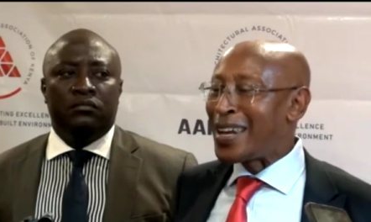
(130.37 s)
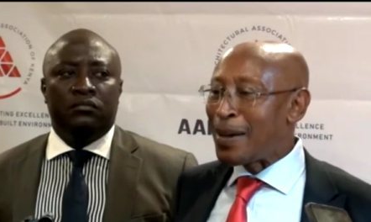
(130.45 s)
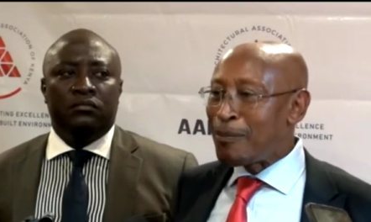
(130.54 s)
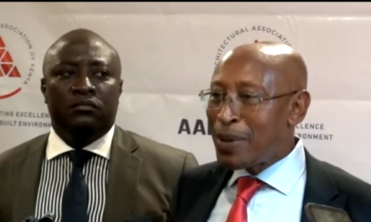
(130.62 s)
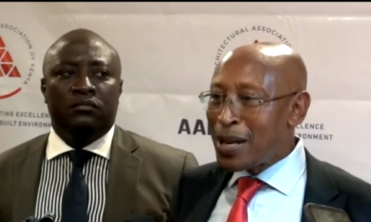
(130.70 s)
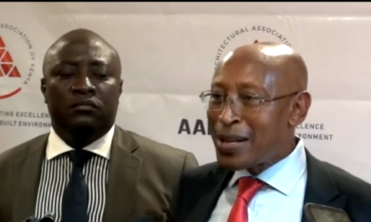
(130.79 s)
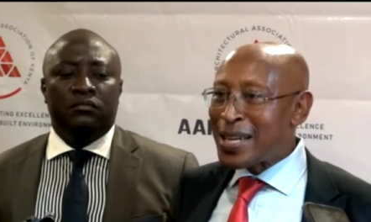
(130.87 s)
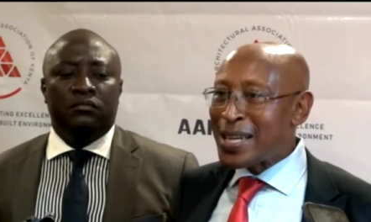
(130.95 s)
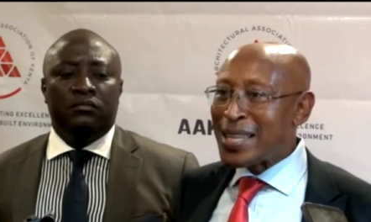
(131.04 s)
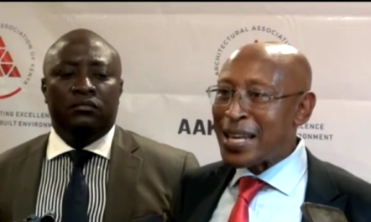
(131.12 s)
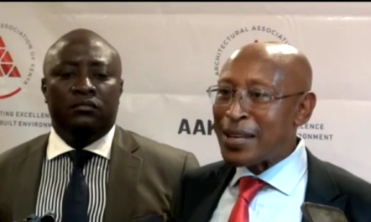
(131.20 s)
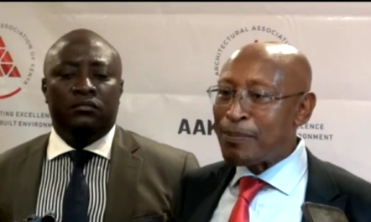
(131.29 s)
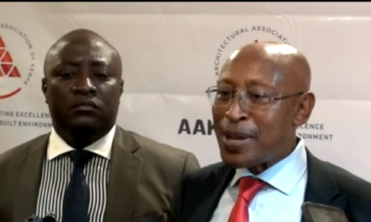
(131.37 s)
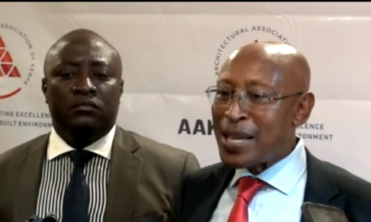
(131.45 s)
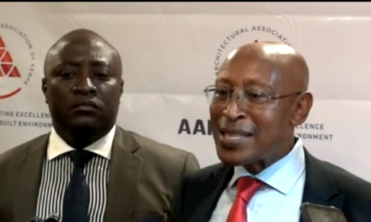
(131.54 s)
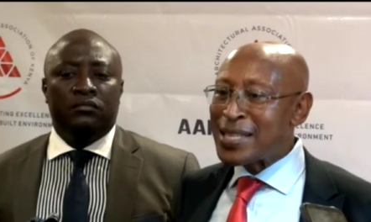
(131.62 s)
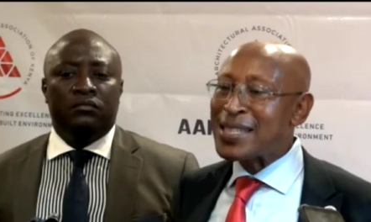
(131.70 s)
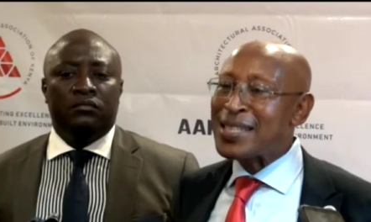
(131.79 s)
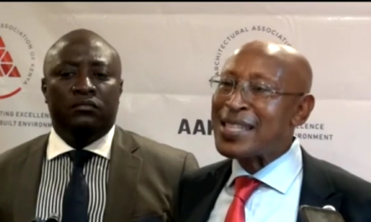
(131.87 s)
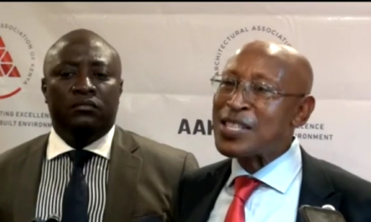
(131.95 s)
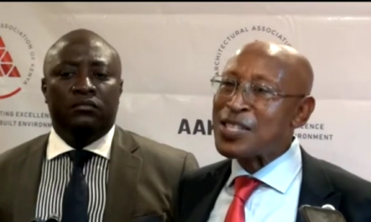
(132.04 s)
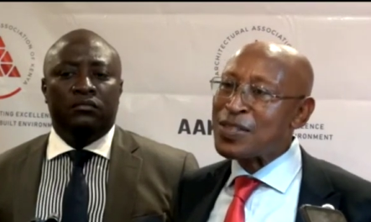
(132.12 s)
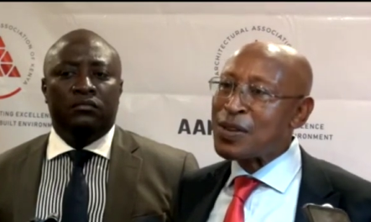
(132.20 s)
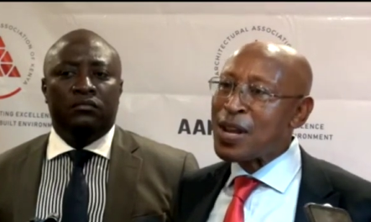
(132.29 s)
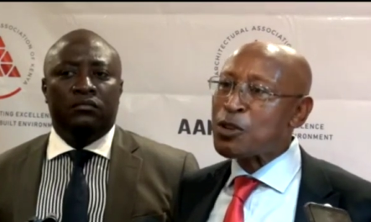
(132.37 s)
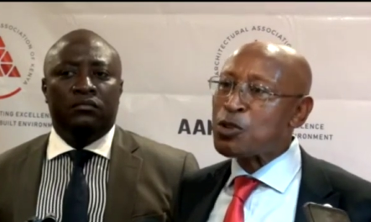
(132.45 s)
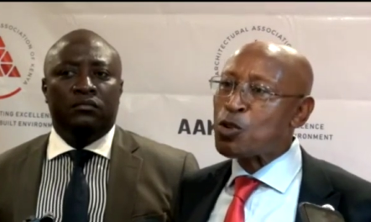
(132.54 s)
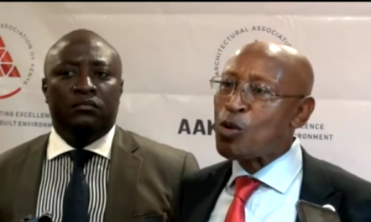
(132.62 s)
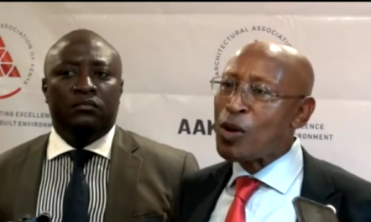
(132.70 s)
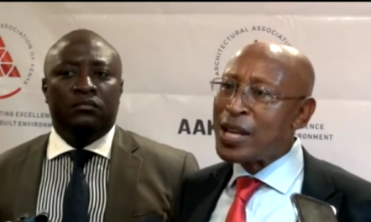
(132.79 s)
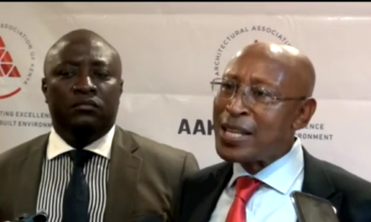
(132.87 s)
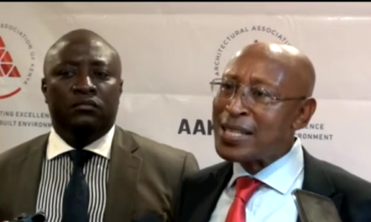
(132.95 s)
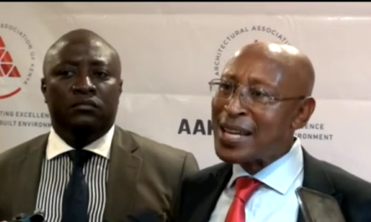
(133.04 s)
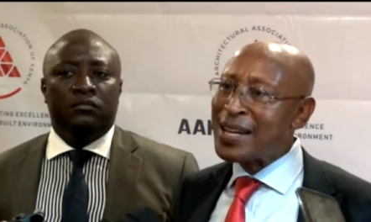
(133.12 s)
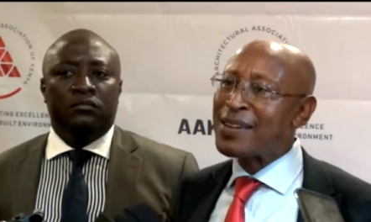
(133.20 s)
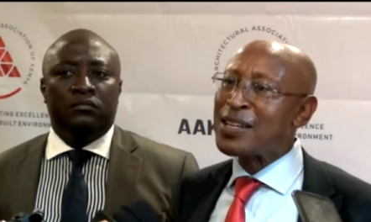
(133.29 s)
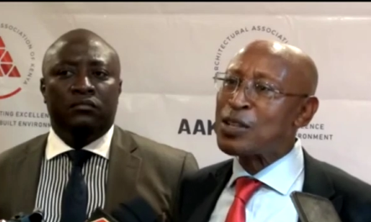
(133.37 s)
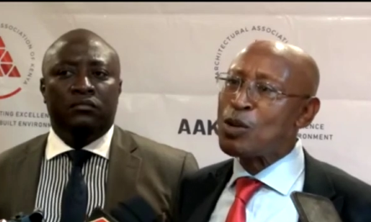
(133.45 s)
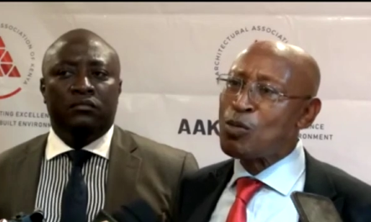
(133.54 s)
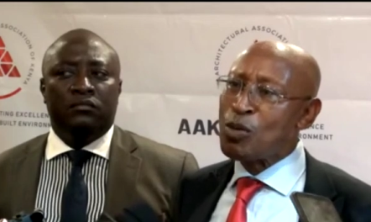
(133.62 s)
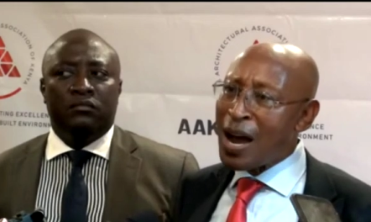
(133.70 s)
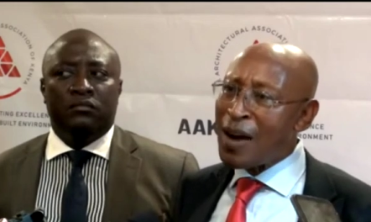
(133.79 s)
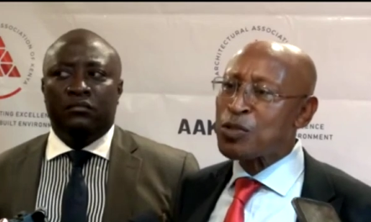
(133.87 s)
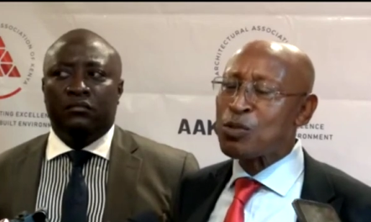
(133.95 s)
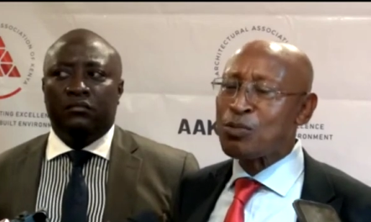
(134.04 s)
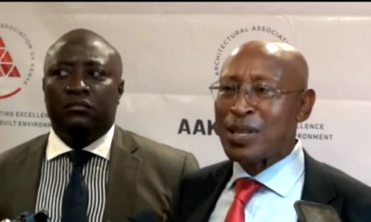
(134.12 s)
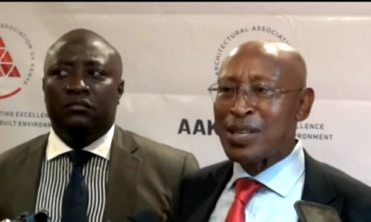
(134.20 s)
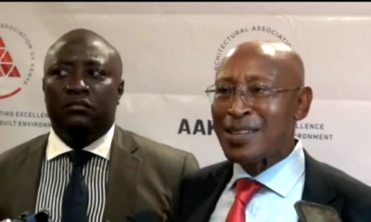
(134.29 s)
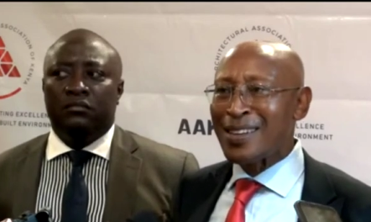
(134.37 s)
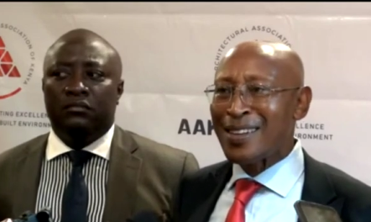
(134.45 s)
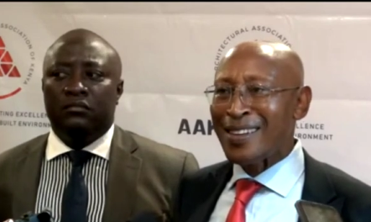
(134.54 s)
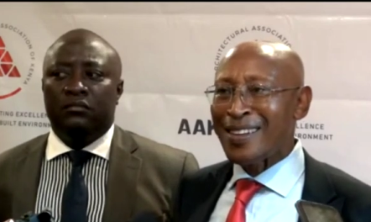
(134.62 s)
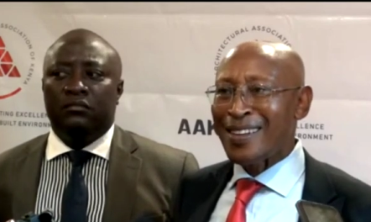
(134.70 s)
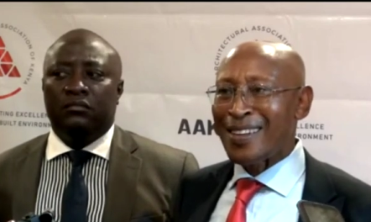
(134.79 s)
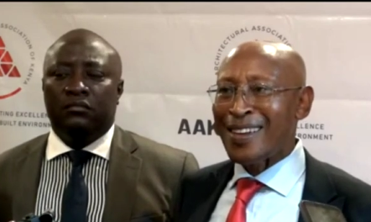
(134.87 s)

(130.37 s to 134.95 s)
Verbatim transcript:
Speaker 1: in a building that means the structural integrity will have to be